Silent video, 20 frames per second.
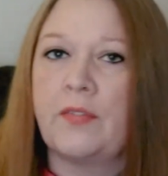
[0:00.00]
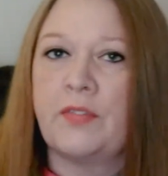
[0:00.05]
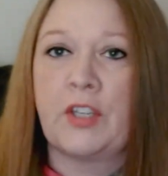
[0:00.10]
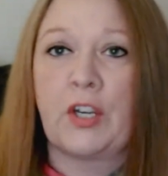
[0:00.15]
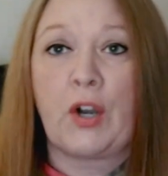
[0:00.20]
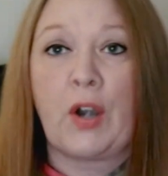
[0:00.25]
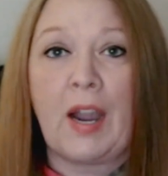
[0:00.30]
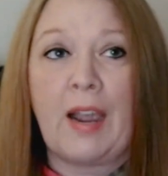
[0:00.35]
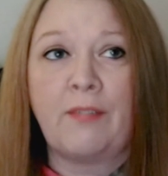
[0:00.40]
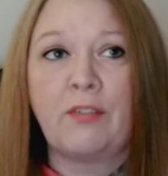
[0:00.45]
the
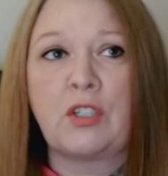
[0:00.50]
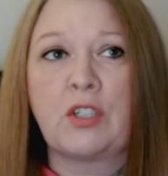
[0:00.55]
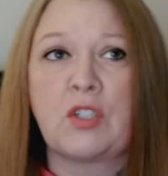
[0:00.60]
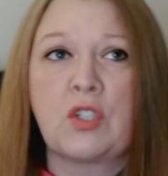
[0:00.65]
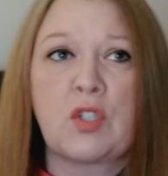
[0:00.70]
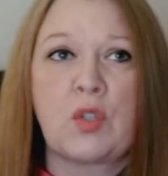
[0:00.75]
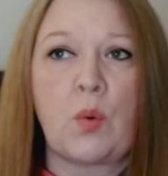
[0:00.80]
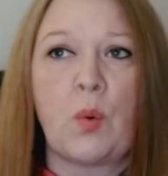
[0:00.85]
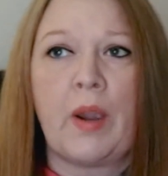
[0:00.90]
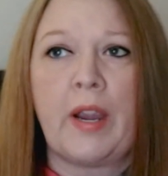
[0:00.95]
Crafter
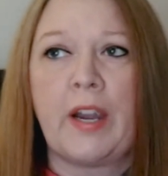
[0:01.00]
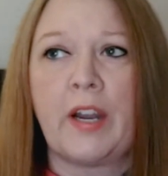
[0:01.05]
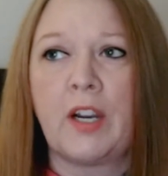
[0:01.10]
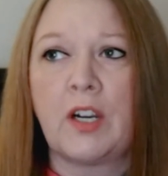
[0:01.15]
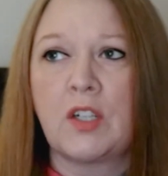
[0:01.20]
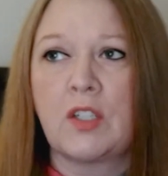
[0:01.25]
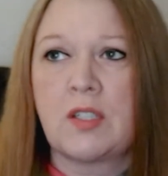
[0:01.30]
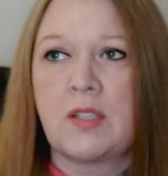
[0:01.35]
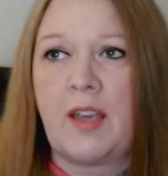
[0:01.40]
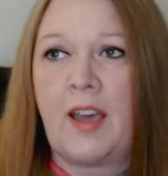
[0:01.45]

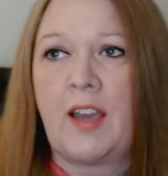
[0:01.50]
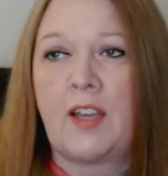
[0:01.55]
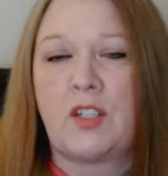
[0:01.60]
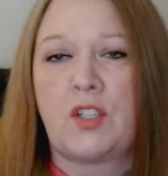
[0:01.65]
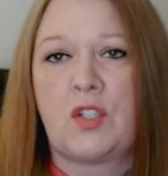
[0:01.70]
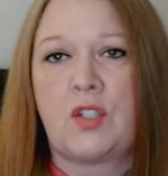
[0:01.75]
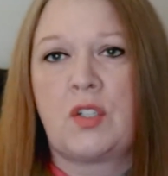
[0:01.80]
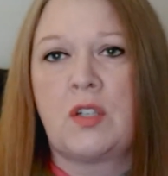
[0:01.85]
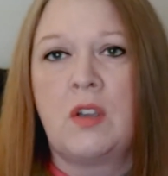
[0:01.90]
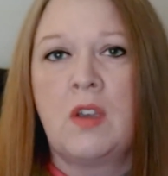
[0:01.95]
Square
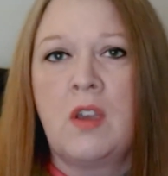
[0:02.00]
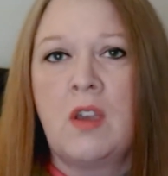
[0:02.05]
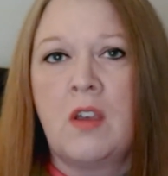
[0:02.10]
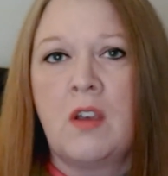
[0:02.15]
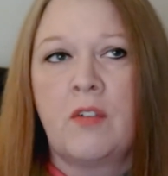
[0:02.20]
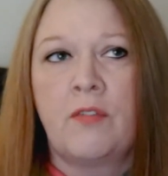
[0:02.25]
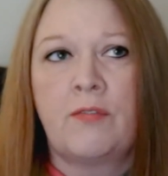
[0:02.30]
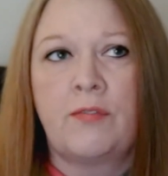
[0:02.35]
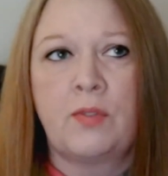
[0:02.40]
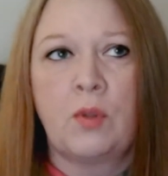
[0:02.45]
slash
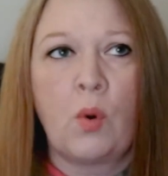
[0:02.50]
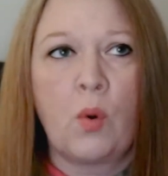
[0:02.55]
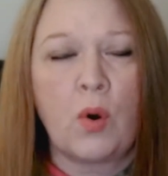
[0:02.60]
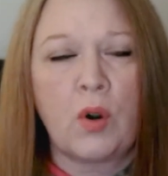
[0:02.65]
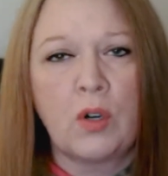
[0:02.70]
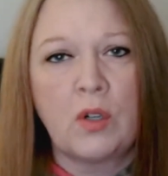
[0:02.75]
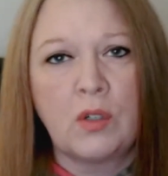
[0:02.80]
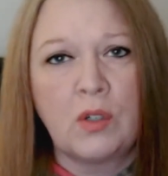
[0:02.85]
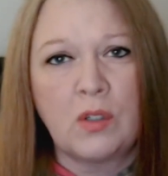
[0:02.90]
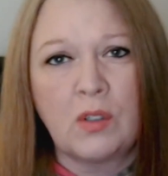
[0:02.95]

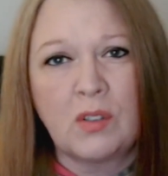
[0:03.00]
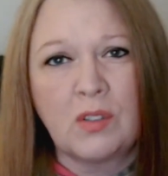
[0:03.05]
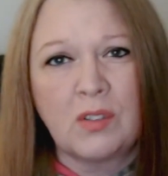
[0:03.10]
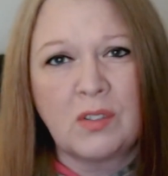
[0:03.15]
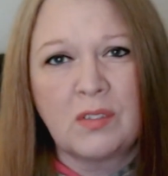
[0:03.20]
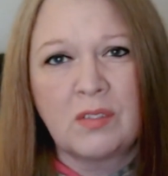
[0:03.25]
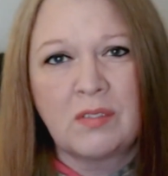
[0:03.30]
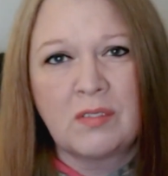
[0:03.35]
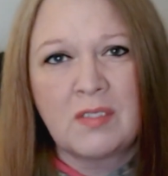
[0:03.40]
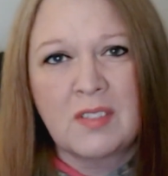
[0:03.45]

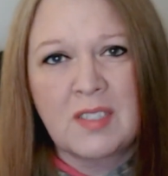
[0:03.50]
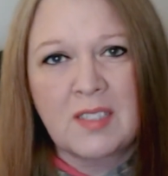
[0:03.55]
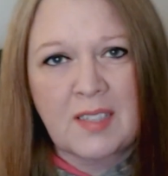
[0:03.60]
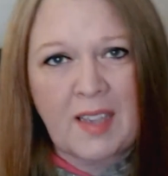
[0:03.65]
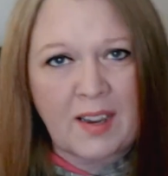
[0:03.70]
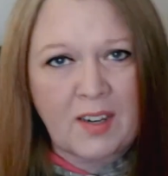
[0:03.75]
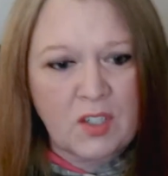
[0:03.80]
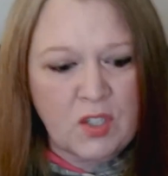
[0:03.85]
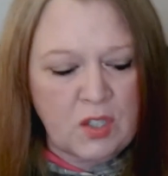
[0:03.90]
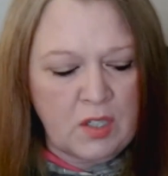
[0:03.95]
floral
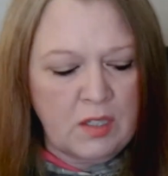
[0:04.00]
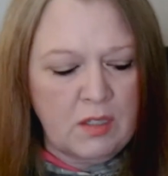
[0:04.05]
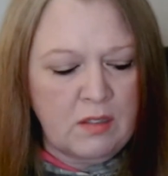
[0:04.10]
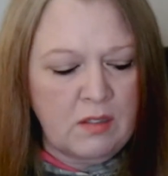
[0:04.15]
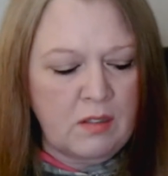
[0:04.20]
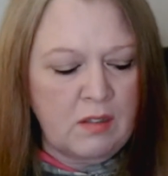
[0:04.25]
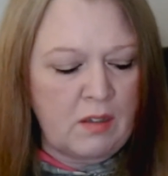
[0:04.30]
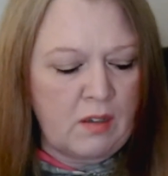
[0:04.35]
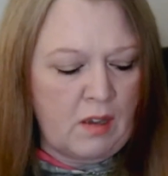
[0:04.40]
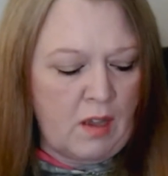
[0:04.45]

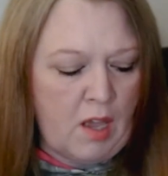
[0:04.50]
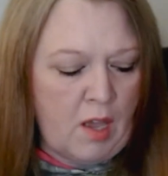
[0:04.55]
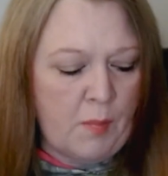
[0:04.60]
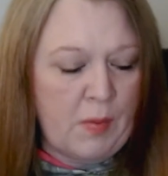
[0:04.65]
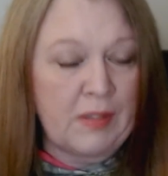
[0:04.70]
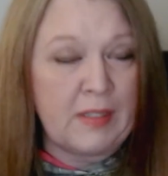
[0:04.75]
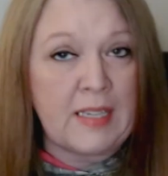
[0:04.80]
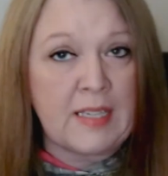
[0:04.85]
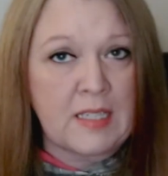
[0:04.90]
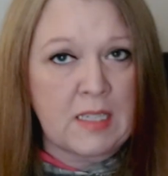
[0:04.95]
section, um,
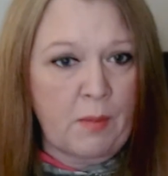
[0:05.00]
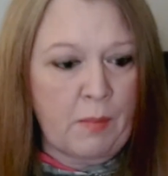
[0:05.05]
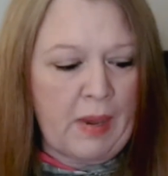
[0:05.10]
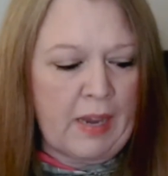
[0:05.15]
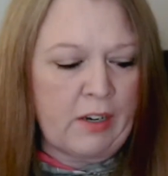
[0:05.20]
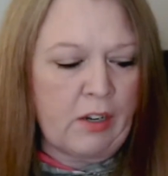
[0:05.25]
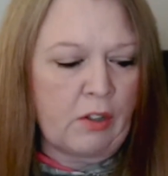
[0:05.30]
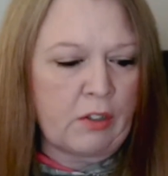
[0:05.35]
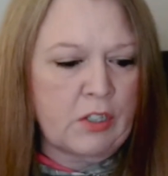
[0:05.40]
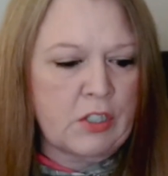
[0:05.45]
at least at my
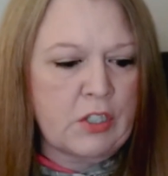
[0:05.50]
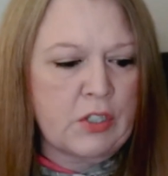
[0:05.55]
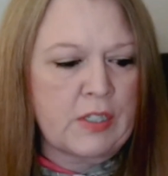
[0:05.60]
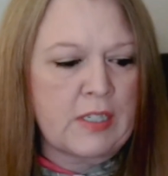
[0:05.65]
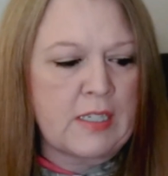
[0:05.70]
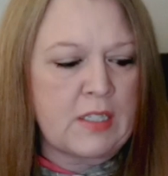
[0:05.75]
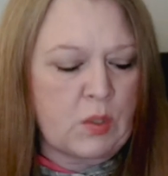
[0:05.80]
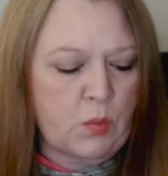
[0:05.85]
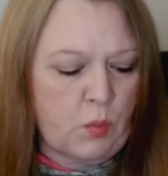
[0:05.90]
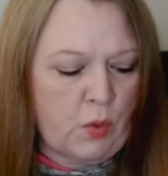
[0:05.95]
Dollar
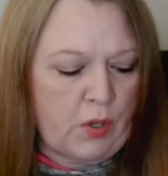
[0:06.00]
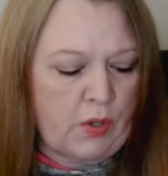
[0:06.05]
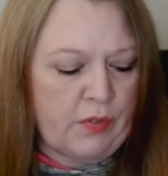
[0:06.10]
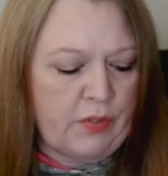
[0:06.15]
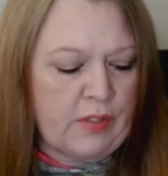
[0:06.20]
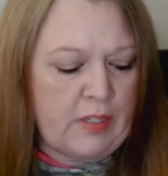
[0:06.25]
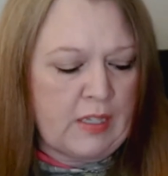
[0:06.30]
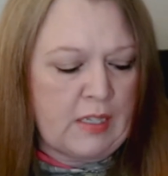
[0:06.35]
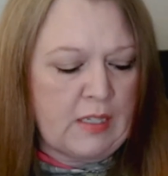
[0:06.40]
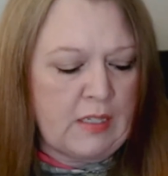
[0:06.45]
Trees, were
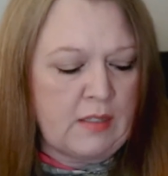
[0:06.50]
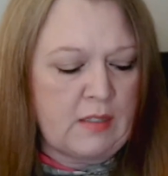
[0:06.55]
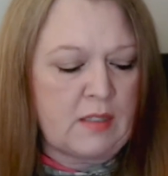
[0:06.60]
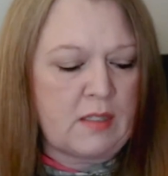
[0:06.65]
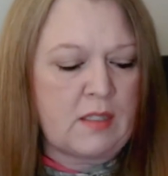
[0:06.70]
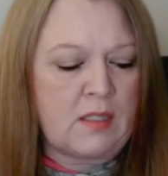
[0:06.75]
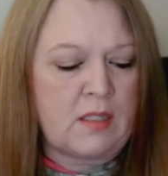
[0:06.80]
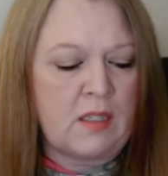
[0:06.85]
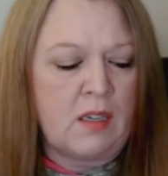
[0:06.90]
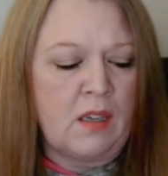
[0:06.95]

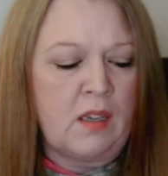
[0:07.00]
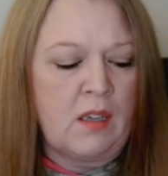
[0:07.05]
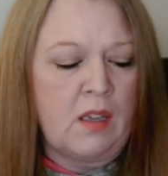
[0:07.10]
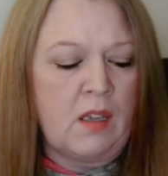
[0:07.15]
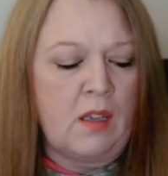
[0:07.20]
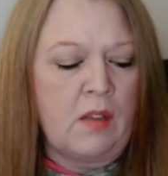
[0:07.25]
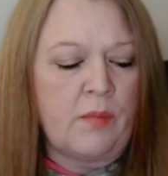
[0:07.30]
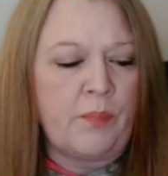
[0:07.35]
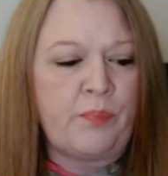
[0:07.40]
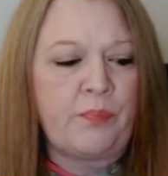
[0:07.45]
these
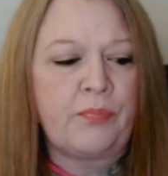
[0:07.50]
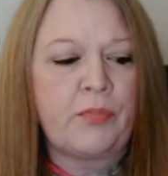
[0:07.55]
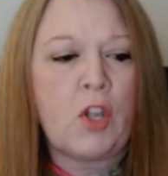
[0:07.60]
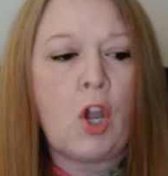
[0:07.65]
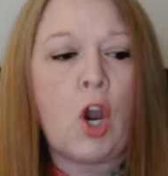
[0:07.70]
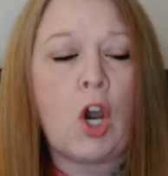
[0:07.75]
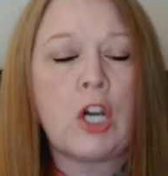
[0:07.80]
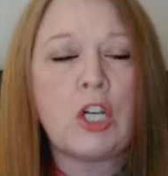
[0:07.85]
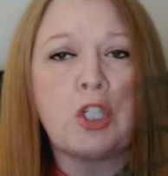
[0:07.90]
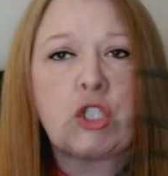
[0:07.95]

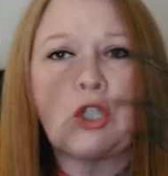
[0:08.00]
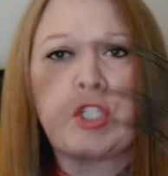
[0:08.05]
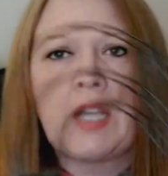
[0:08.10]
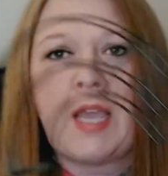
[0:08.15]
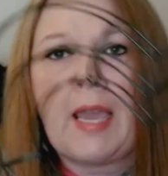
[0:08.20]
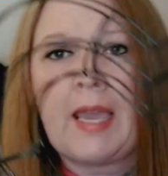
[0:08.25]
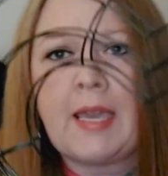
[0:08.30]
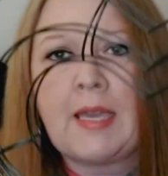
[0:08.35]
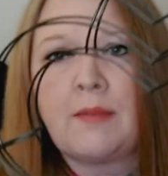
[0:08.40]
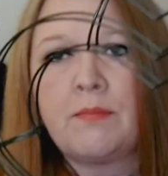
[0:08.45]

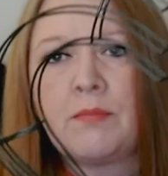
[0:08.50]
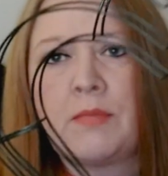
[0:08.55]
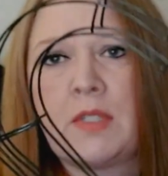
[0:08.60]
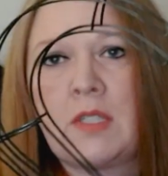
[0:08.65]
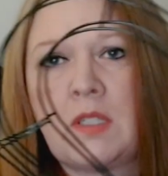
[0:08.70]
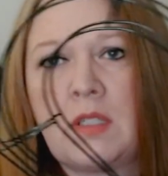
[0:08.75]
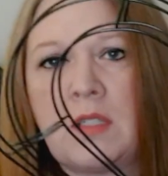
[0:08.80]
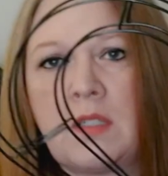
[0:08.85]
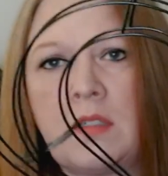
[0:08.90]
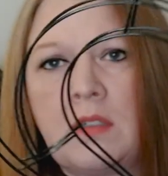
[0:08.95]
heart-shaped
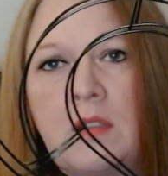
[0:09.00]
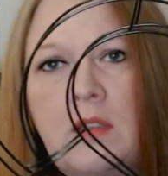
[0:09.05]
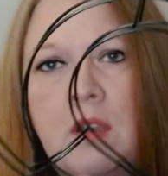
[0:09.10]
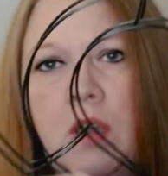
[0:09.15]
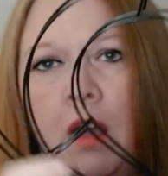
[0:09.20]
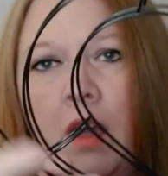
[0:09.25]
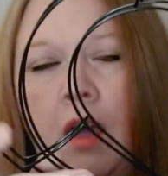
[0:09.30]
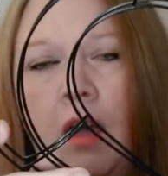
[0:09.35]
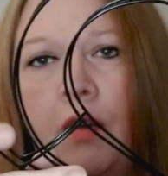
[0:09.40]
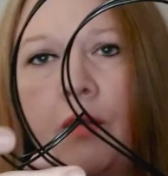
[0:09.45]

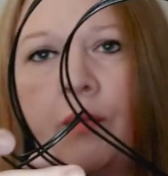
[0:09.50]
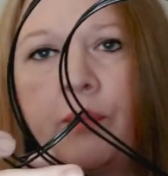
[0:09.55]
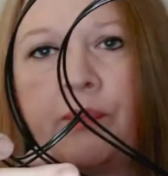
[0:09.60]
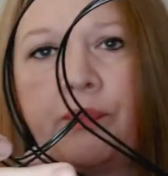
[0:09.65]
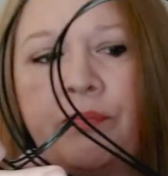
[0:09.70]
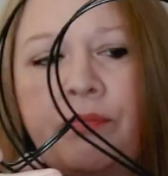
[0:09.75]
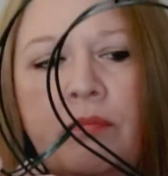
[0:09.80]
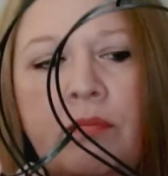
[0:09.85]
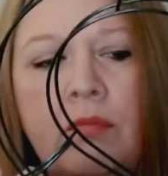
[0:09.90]
um,